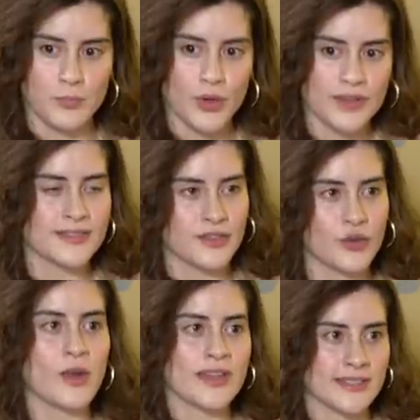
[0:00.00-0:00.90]
put
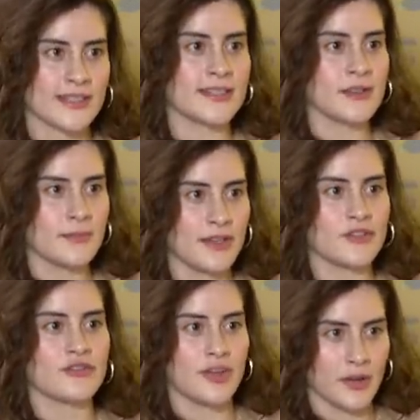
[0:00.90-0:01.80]
zero waste into the
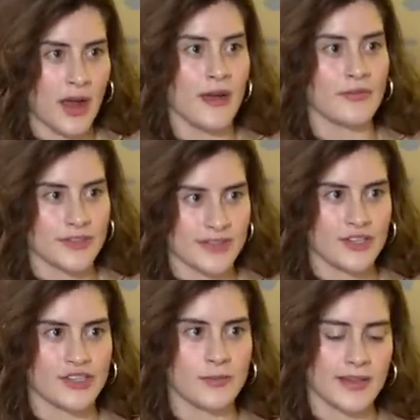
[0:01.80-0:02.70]
mainstream
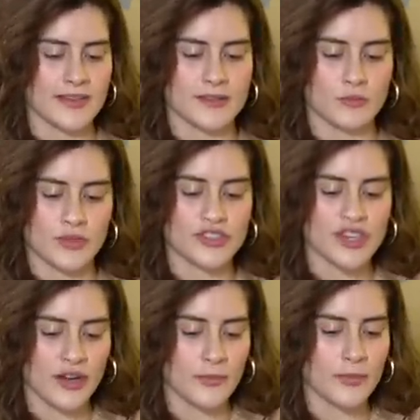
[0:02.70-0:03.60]
conversation because it was
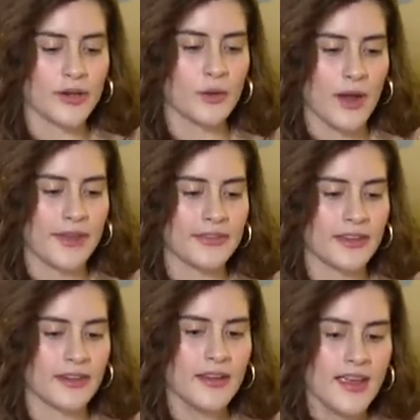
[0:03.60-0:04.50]
shared pretty
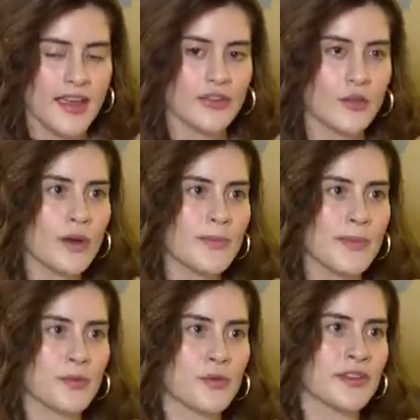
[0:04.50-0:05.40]
widely. And, and there were
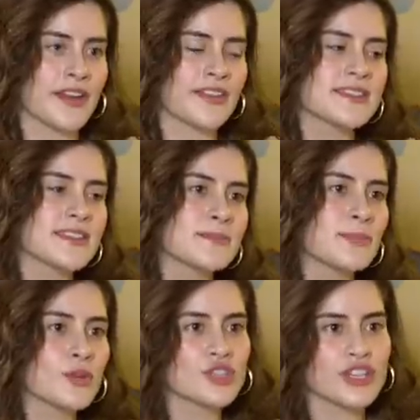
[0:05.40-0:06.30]
people who were like, this is
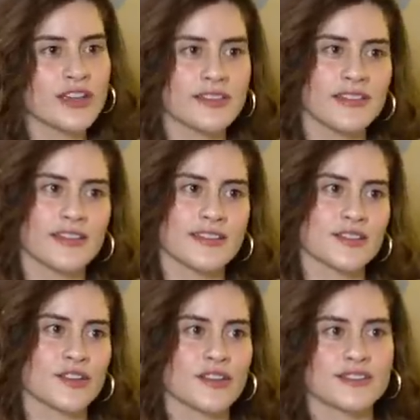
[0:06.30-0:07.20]
bullshit, like
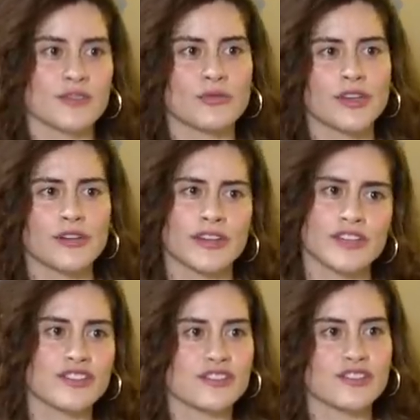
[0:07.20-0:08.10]
this girl isn't real,
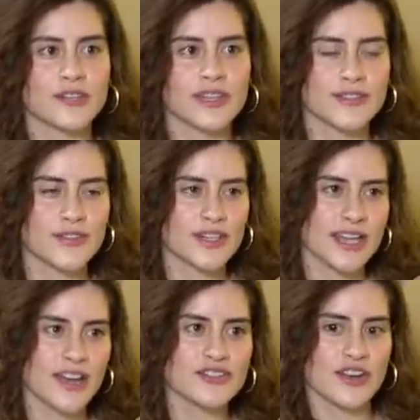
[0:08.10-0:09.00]
like she's just doing this for
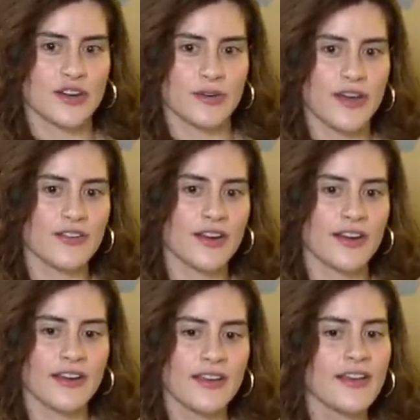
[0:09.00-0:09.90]
attention or whatever.
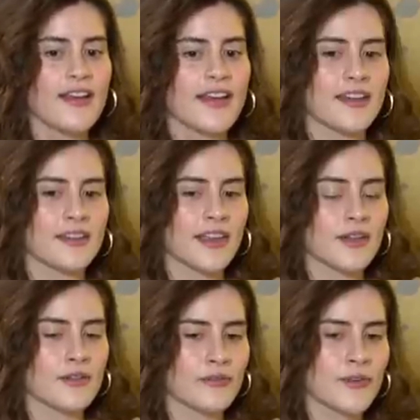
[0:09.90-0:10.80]
And, and
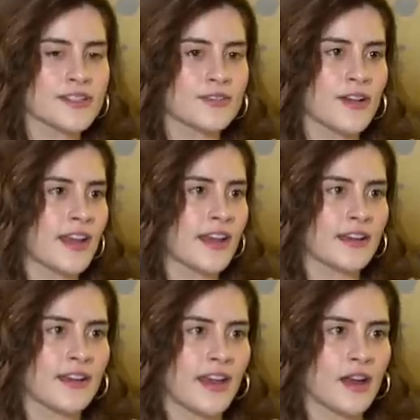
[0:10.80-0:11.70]
like, first of all, I
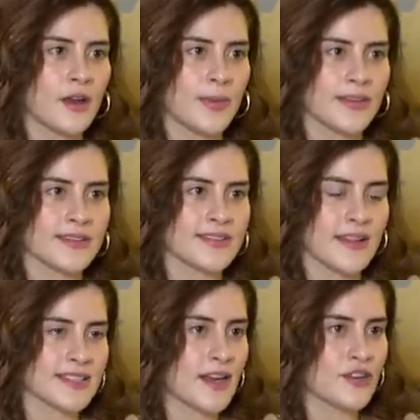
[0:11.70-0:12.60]
didn't care because
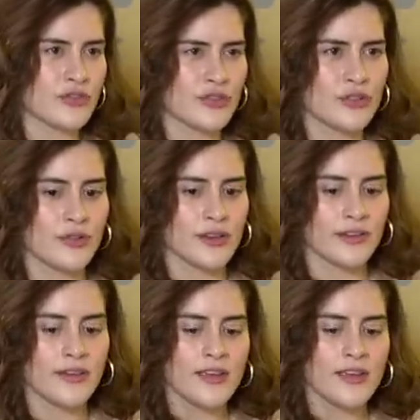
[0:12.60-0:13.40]
that's not true. And,